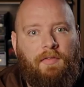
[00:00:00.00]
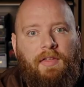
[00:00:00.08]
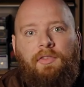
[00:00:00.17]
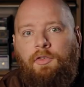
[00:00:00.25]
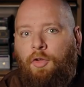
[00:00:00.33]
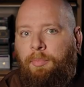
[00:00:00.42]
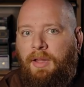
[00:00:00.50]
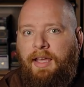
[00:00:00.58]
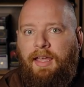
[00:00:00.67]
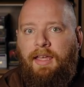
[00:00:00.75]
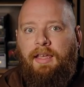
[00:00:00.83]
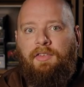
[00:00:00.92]
This
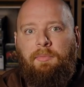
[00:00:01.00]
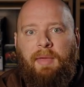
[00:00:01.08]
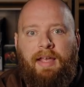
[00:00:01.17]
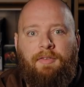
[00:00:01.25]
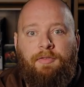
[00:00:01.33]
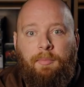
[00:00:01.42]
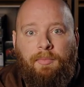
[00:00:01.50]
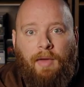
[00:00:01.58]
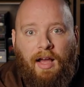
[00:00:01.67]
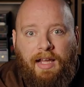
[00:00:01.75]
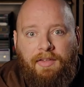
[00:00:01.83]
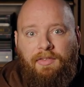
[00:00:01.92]
duplicate is made from
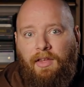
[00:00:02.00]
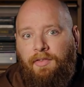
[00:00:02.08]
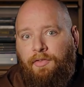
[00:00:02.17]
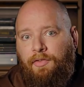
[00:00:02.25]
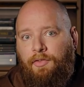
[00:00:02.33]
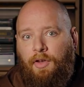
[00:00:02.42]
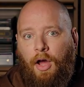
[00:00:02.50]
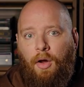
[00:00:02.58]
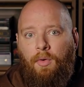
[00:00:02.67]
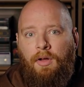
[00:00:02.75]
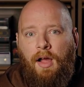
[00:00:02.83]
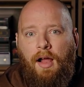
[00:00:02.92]
ice and
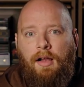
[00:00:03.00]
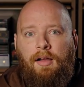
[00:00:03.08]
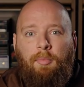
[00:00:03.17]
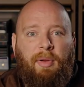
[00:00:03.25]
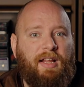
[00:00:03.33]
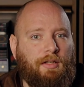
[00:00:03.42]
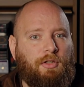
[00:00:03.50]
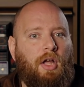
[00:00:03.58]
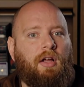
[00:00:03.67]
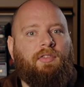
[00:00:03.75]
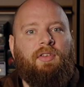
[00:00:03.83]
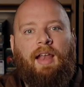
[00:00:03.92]
snow, but it
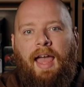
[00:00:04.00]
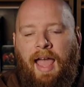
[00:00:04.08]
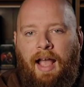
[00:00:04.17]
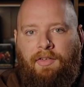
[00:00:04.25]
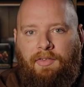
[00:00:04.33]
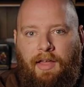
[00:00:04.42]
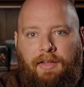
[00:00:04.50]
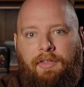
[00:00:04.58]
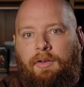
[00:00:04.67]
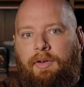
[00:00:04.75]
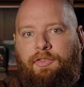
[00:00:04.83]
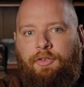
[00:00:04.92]
looks and acts like
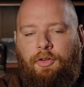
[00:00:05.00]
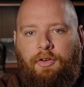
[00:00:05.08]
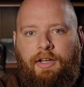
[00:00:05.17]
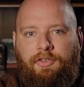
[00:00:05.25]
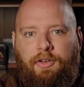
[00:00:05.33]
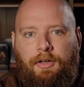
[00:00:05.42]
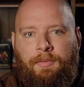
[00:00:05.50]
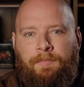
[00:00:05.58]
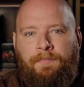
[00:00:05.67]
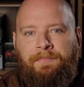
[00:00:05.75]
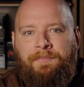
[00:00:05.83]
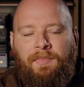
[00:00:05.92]
the original creature.
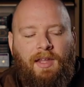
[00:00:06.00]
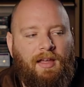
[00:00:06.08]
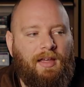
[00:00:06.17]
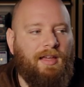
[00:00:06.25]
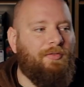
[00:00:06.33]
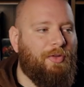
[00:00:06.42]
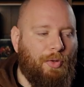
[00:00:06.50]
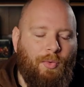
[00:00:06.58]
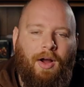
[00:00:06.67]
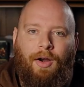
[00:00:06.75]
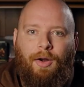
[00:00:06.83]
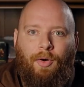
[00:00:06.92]
If
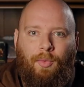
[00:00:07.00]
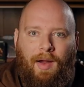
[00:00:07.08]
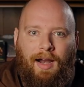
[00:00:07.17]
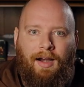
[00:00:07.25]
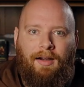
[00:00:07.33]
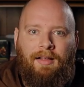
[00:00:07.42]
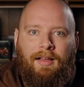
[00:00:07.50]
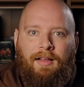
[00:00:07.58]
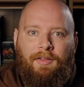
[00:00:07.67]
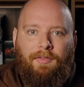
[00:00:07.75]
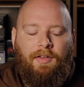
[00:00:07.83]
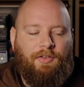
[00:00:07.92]
you aren't aware,
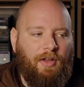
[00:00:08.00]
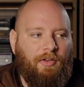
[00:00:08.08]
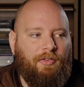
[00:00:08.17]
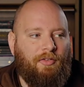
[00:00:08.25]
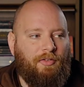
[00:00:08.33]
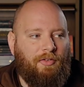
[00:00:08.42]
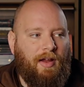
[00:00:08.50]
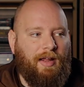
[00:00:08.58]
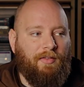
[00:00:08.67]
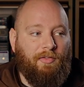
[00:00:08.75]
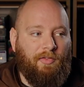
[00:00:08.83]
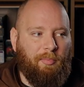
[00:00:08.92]
the Dungeons &
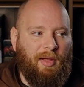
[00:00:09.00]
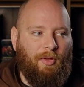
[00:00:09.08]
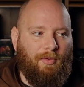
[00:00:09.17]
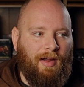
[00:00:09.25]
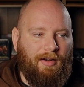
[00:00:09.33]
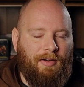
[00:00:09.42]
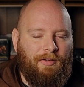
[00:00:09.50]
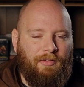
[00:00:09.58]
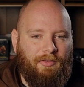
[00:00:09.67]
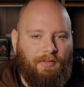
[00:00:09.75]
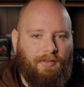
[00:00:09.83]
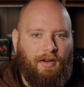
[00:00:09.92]
Dragons spell
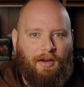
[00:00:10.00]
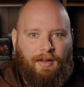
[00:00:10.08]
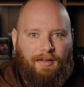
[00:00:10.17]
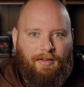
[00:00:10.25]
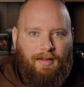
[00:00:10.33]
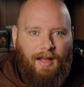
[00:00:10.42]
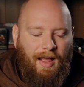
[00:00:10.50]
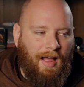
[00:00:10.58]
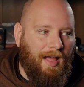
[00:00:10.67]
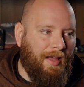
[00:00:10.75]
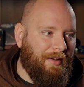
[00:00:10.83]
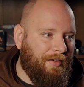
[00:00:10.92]
writers are
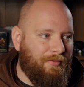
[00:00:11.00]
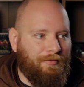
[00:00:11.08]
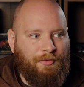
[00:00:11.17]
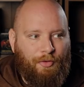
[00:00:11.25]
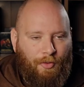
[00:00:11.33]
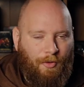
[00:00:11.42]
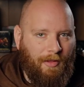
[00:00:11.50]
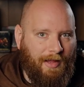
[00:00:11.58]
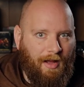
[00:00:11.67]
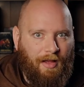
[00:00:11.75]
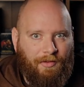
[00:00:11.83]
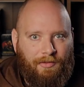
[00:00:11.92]
kind of
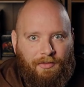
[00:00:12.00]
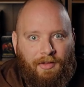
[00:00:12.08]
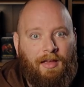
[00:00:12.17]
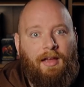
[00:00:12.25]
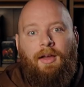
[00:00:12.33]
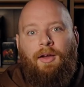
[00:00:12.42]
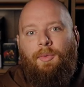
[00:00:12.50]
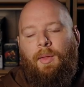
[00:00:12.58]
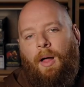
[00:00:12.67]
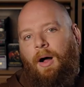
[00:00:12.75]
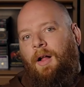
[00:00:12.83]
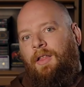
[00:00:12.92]
trolling us.
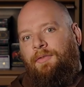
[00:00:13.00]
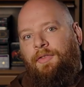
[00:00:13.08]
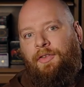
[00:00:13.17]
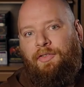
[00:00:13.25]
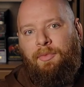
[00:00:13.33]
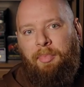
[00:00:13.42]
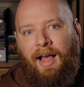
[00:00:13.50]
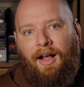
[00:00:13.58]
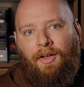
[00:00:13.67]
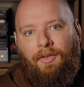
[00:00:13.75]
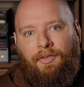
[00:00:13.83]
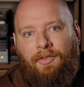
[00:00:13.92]
With all of the
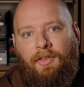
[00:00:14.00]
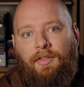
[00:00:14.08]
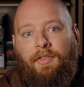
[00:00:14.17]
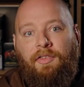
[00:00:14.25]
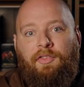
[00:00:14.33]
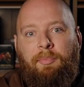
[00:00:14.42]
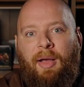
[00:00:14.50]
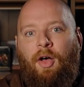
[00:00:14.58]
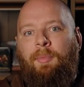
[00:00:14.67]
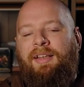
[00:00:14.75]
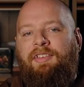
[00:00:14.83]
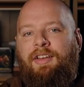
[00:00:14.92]
spells, the
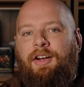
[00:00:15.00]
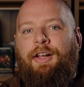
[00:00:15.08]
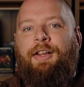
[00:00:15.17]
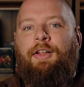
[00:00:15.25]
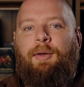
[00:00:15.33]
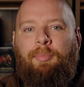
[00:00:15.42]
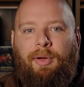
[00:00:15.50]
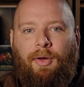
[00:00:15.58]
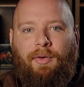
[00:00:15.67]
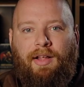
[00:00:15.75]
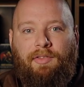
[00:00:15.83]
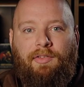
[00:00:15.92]
spell material
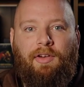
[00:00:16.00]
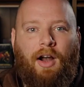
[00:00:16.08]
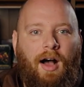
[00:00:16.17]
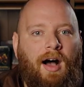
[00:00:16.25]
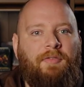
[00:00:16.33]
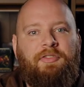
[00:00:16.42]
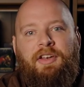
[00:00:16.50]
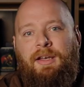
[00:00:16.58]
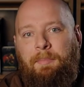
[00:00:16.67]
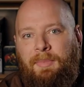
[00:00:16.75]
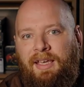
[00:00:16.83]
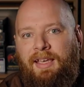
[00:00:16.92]
components are
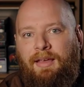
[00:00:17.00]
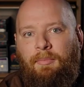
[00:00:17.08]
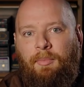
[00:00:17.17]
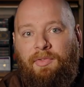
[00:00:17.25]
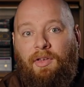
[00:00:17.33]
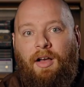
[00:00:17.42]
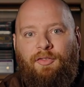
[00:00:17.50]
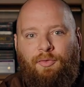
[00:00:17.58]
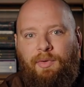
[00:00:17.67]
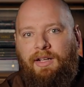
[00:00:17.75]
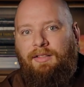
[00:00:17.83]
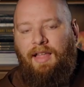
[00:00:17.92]
often memes
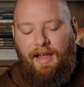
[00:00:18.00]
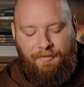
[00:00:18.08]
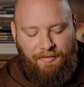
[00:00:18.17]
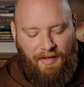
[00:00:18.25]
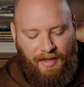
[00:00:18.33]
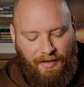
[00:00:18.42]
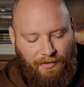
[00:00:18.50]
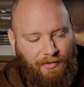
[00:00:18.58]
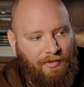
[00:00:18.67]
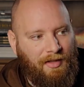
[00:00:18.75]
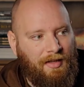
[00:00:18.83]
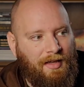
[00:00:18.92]
of real-life
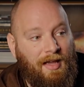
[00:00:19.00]
things.